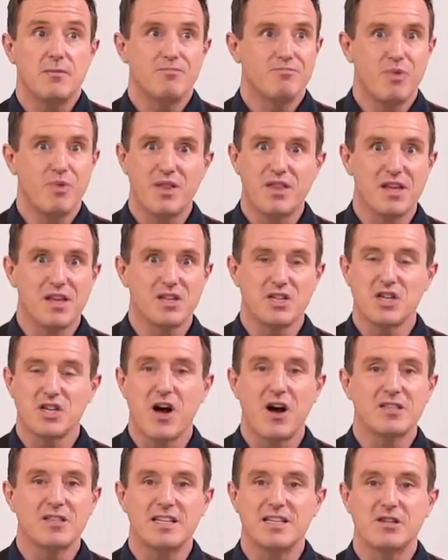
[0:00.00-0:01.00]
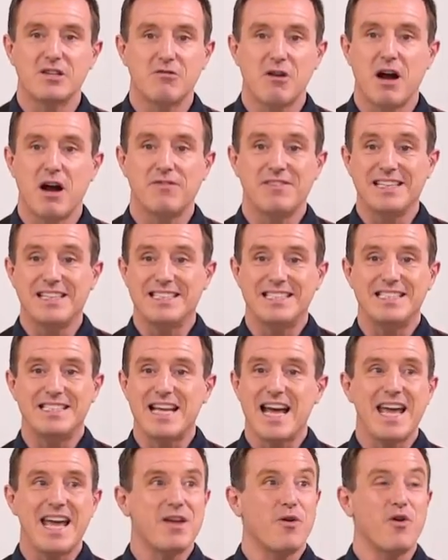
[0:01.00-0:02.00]
whether you started crafting
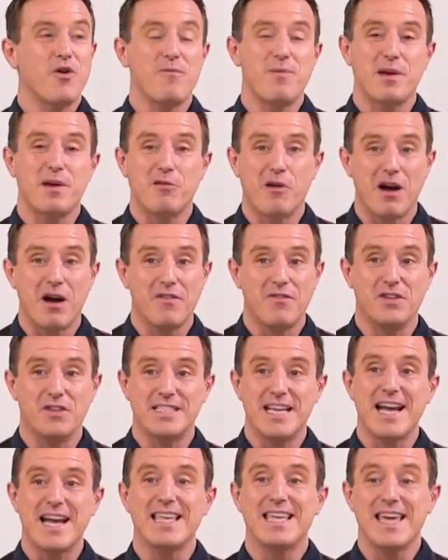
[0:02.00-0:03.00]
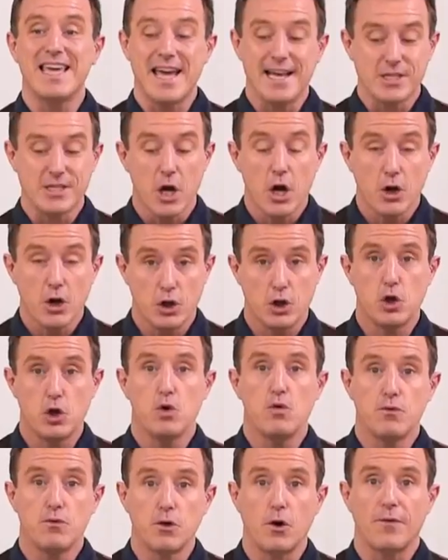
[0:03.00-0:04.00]
today or you've been crafting for ten years,
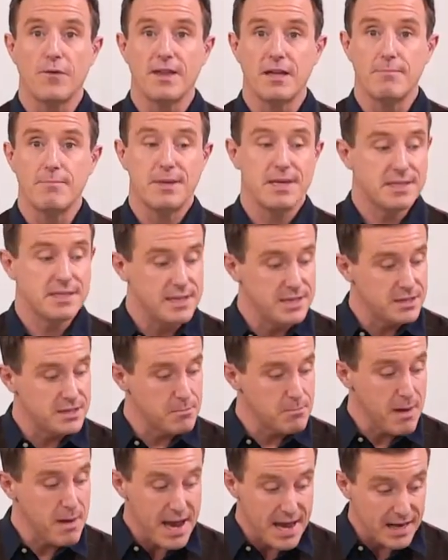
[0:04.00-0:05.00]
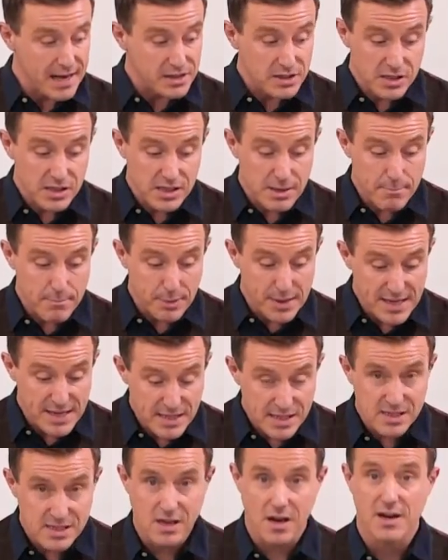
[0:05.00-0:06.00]
you've got the ability to make simply
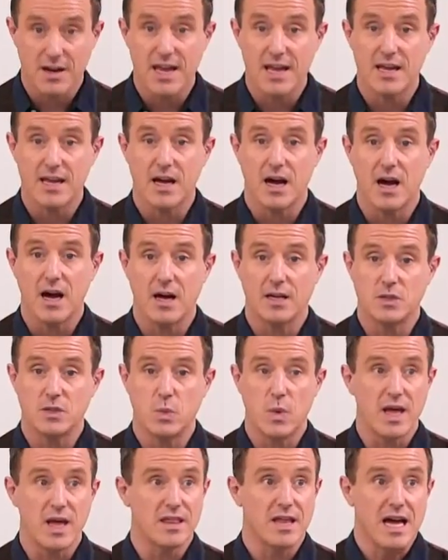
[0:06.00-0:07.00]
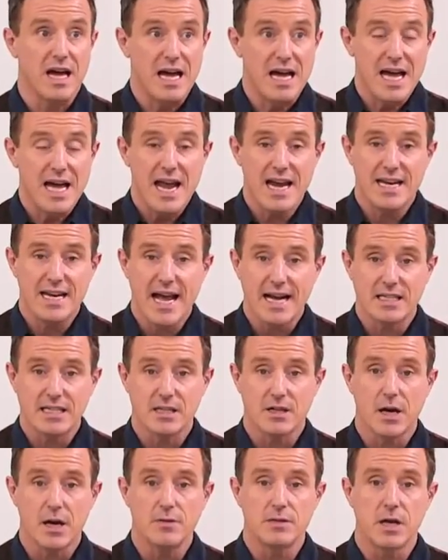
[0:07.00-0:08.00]
stunning cards with in next
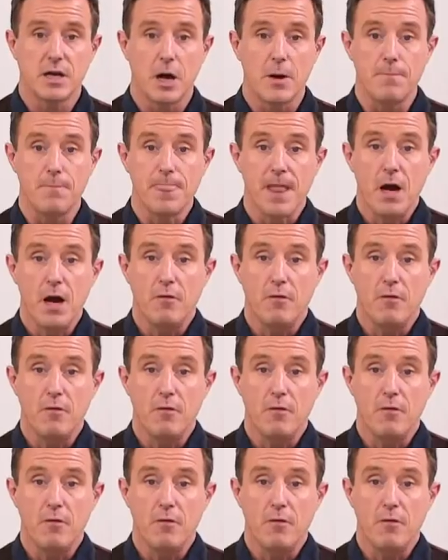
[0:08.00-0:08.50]
to no time.